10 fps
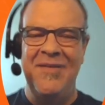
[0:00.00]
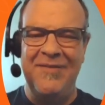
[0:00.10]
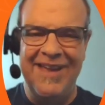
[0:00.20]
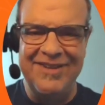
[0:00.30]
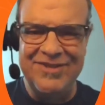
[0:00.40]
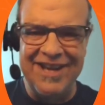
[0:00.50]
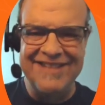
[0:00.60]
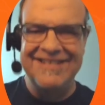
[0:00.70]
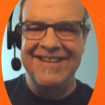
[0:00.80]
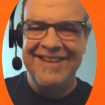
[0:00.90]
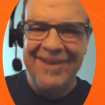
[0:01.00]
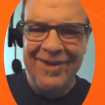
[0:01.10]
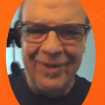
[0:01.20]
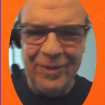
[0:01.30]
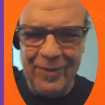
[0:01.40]
Thanks, Jess.
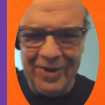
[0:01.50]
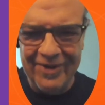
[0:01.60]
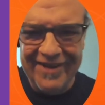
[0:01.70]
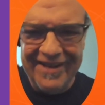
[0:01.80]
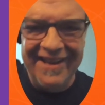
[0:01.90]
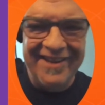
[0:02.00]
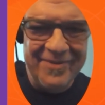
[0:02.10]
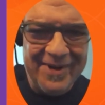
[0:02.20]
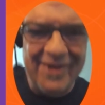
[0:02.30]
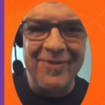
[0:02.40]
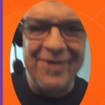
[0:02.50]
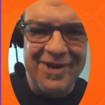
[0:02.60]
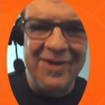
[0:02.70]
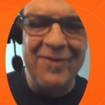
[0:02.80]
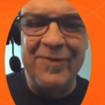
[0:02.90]
Hello, world. Andy McGovern
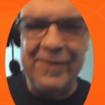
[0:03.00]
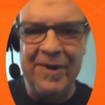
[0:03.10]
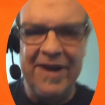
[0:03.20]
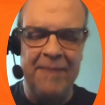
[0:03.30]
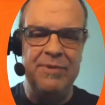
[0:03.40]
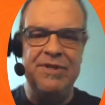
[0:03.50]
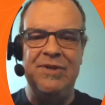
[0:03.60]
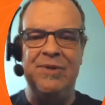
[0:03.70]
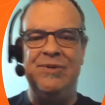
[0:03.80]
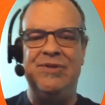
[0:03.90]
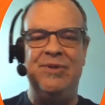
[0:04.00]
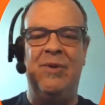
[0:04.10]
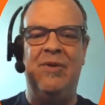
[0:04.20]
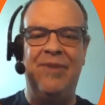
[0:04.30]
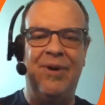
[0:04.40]
here for episode
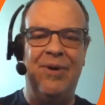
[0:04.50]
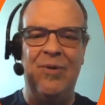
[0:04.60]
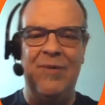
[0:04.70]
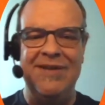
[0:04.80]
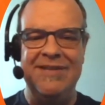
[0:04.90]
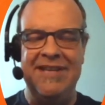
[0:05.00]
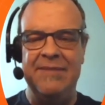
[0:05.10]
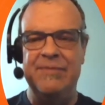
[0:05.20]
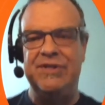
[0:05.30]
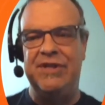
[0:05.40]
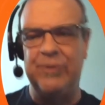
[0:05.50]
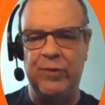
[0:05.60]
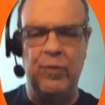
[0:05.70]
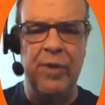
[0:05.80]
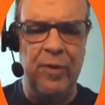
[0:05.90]
2 of our Erwin DM
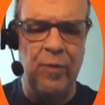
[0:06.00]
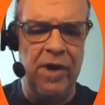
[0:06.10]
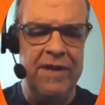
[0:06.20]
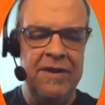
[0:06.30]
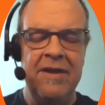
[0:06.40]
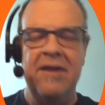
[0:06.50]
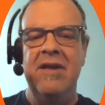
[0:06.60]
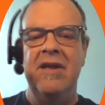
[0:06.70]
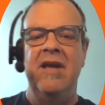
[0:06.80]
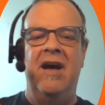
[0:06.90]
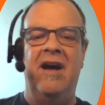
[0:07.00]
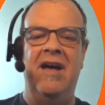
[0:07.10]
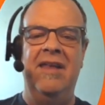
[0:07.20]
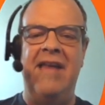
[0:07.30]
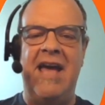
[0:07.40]
Skills 101.
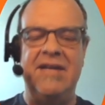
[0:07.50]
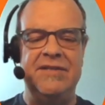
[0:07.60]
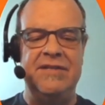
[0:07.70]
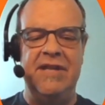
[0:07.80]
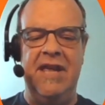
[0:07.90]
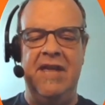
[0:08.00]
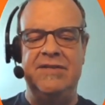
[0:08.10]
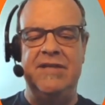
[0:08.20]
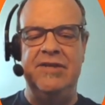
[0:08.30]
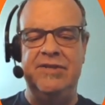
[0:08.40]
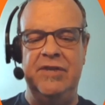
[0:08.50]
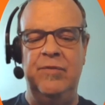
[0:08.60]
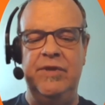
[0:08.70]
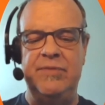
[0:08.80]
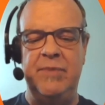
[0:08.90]
Last
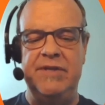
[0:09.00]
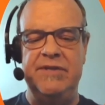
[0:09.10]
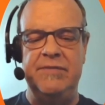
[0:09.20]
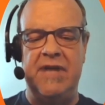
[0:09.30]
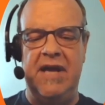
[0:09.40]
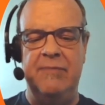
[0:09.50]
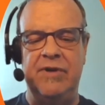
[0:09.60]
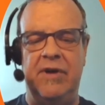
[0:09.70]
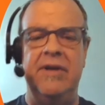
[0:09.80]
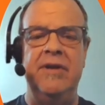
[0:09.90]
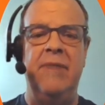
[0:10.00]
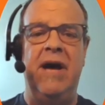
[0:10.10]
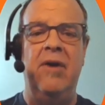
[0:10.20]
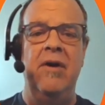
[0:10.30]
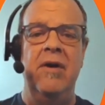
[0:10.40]
session, we spent some time talking
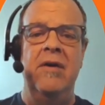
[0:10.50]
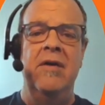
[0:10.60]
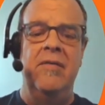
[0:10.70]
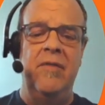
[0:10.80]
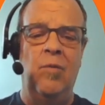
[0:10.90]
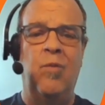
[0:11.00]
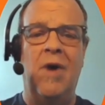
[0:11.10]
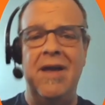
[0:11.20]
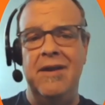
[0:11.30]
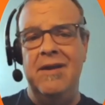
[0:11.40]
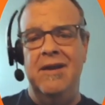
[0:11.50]
about the what